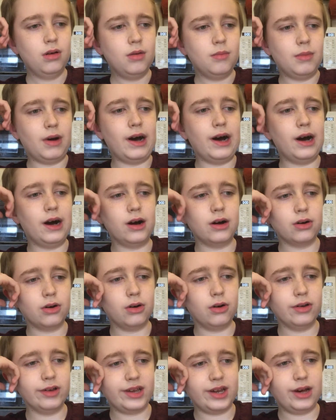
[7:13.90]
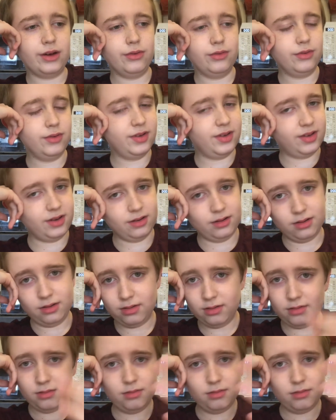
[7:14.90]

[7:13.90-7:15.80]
My heart goes out to,